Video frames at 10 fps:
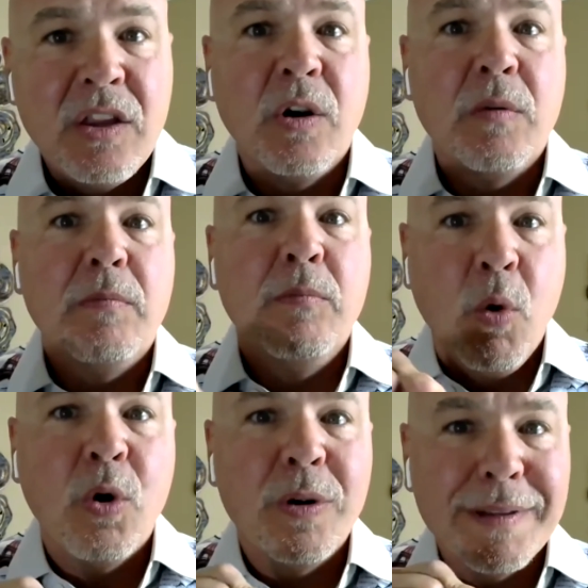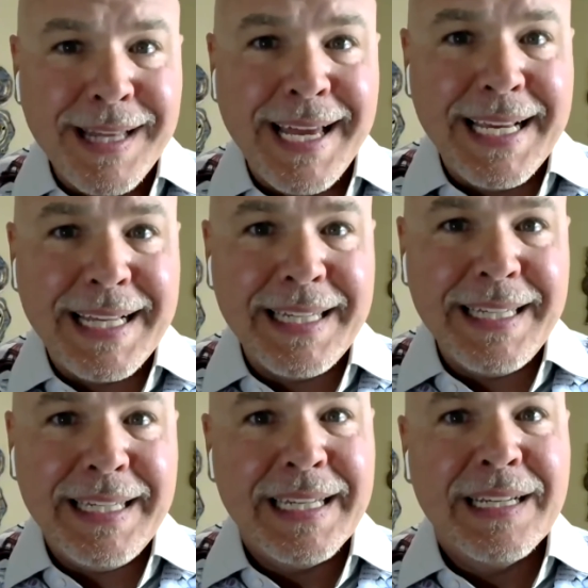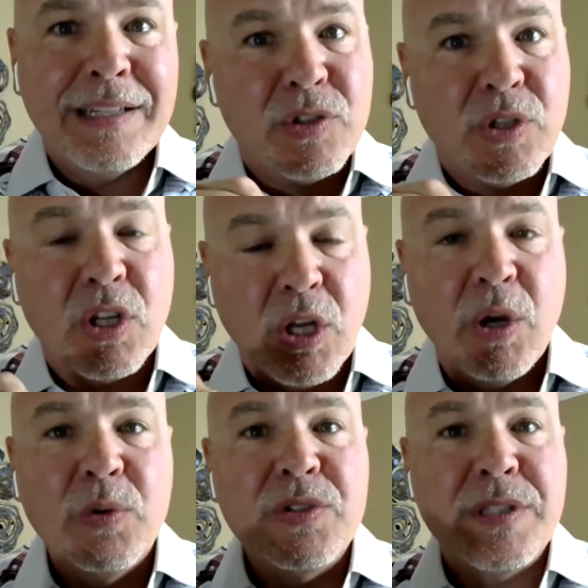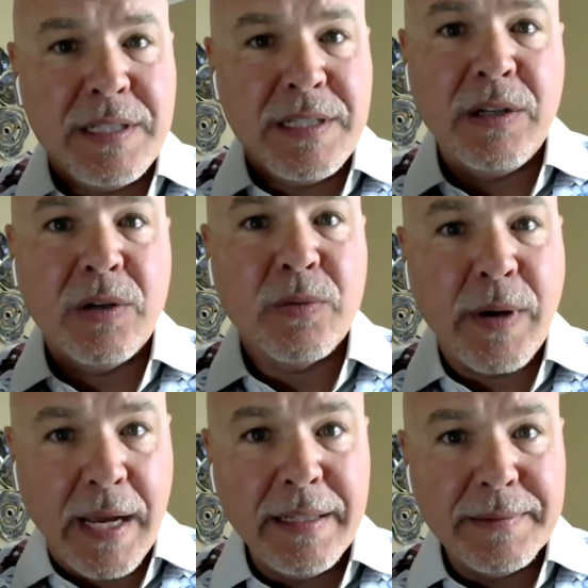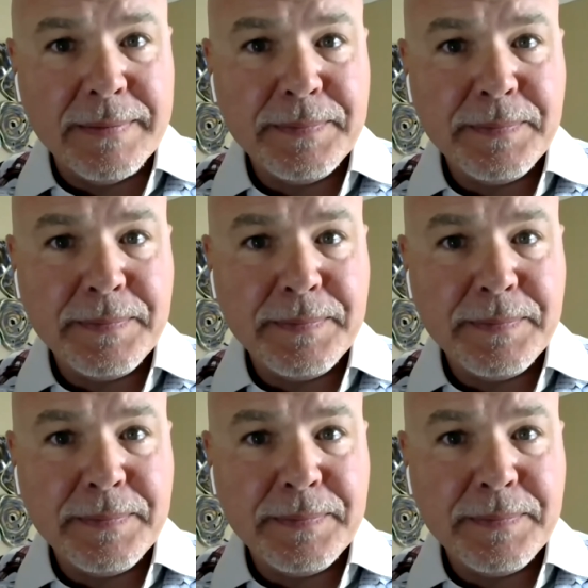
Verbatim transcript: they're more likely to close the deal, right?